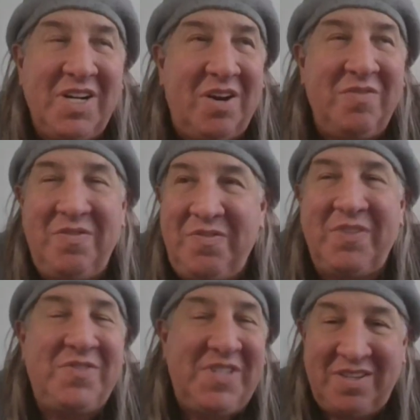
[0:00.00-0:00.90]
you know
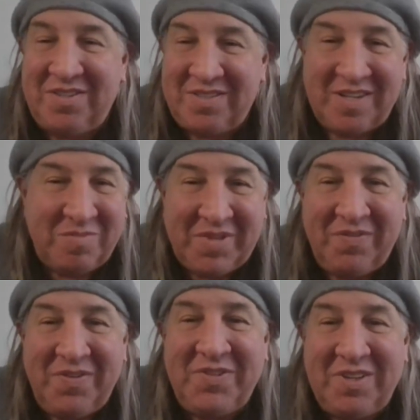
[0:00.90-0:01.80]
50
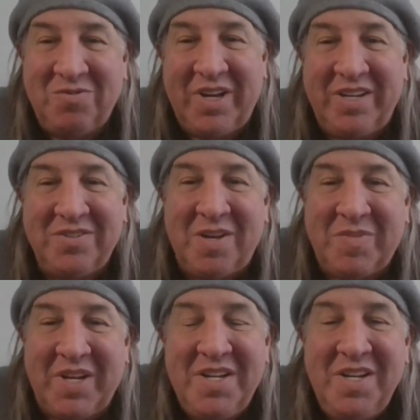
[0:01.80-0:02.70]
something, 53
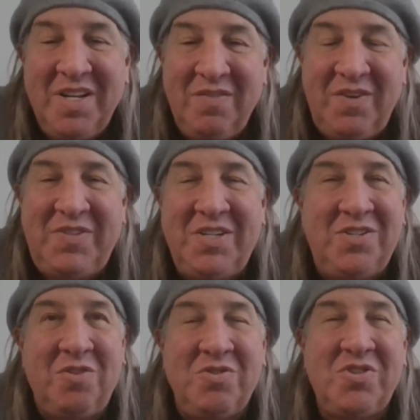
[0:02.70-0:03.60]
something,
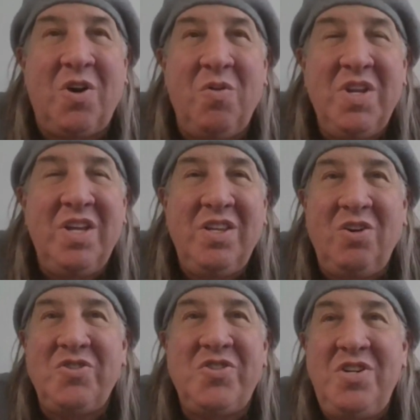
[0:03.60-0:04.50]
52. So
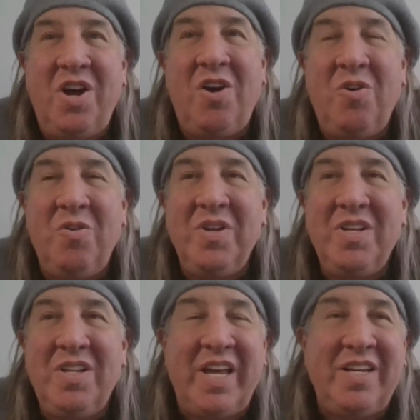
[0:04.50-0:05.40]
there's no
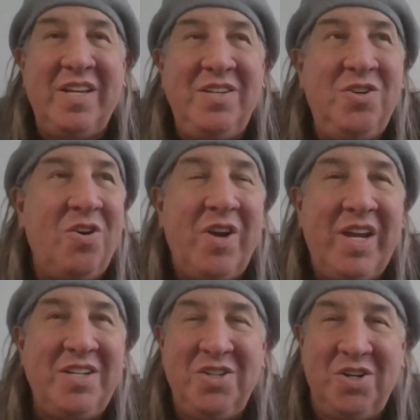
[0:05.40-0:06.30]
like
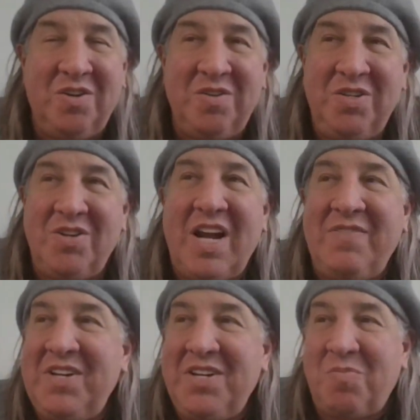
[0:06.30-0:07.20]
you're in your you're not
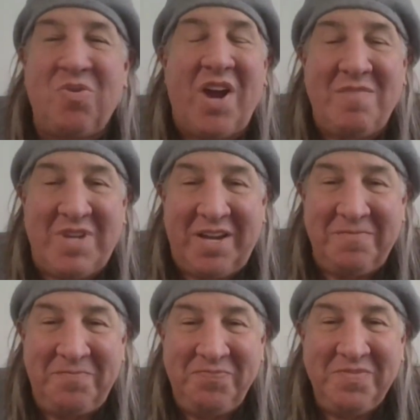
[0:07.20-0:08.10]
even in your prime yet,
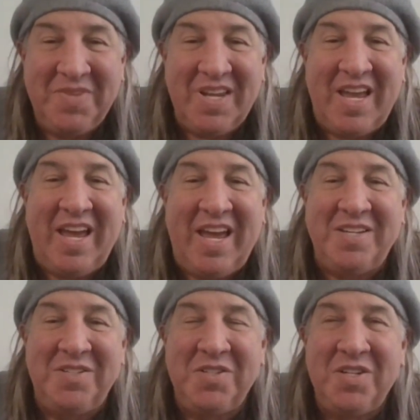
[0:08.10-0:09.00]

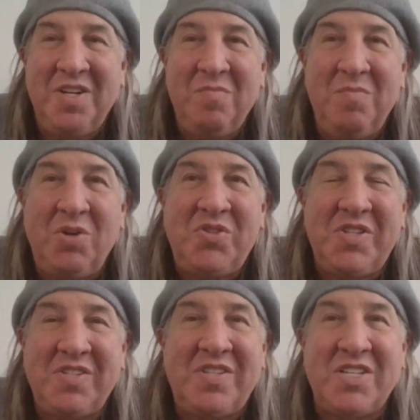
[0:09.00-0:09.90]
and
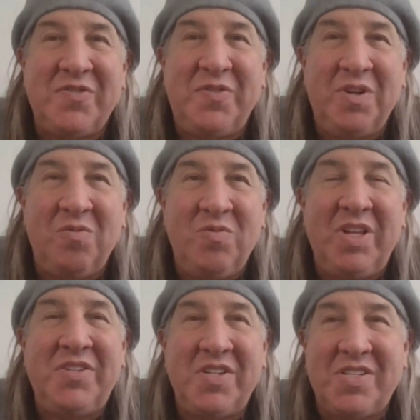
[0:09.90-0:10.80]
most successful,
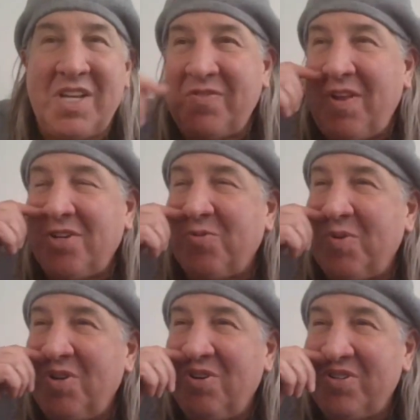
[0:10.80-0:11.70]
really successful
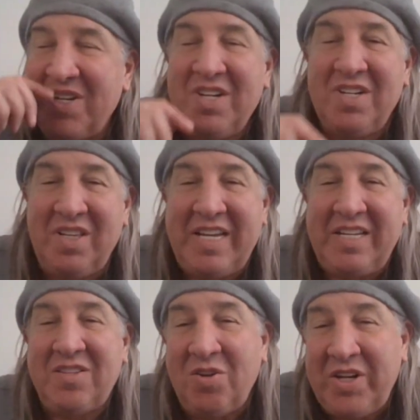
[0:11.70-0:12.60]
entrepreneurs,
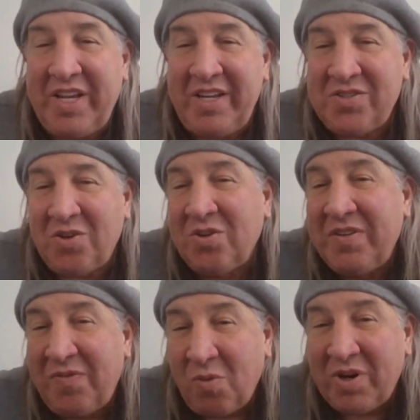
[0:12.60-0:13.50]
late 30s,
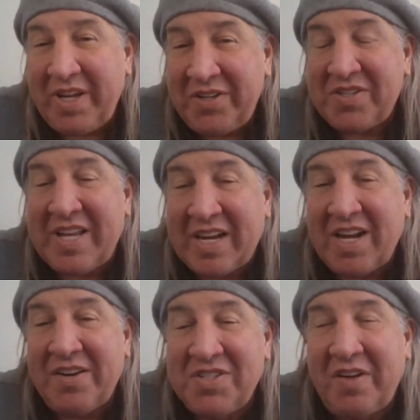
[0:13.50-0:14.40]
early 40s, that
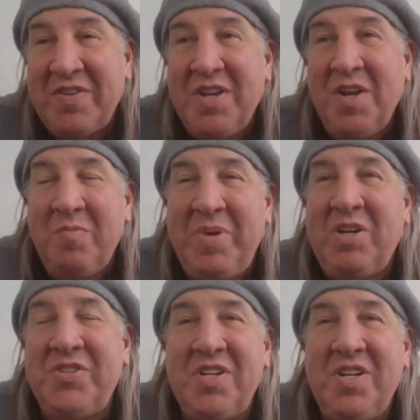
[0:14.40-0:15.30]
kind of stuff.
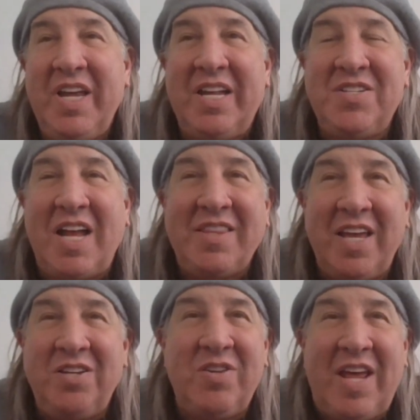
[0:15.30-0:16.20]
Because it's not
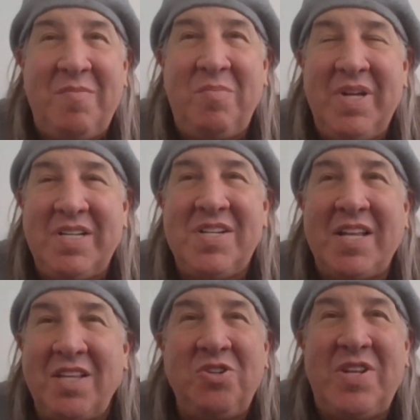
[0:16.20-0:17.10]
that you're that it's
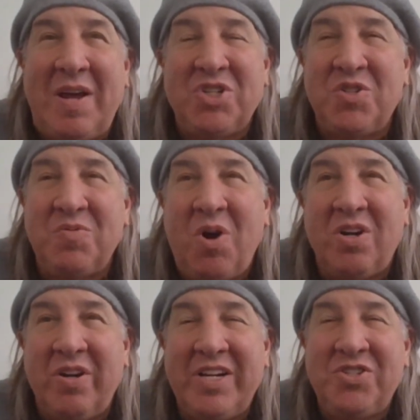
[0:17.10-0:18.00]
not that you're that much
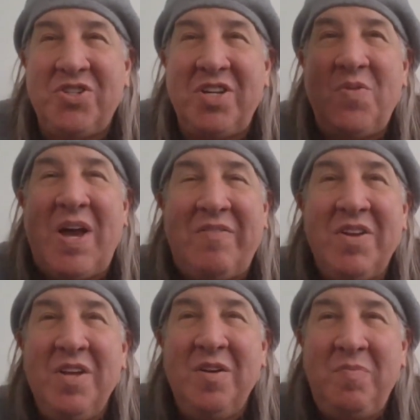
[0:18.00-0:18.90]
smarter. It's just that you
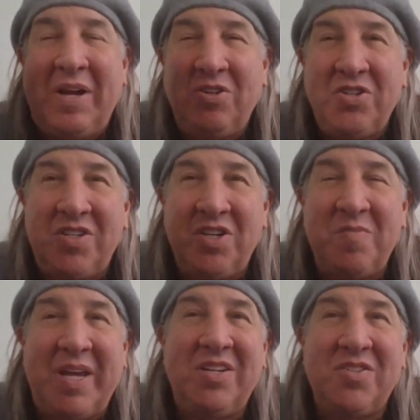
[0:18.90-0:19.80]
have better
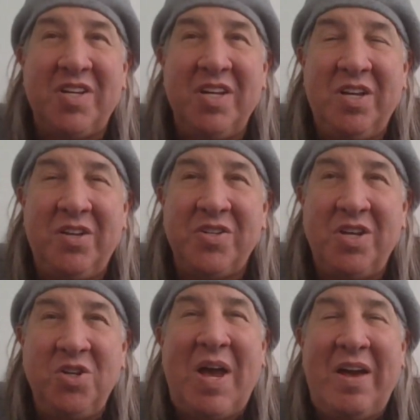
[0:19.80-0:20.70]
decision making skills,
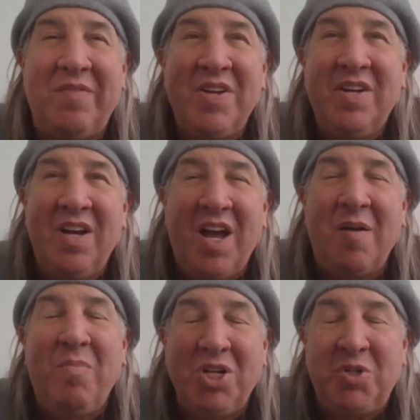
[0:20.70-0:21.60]
you have
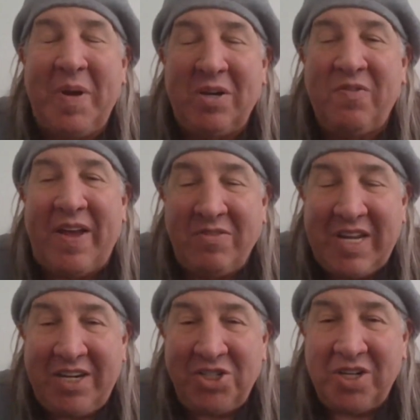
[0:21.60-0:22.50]
a much better
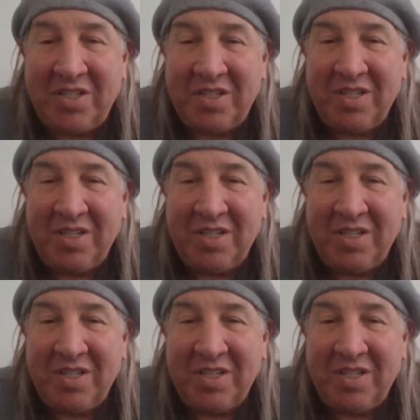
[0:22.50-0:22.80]
foundation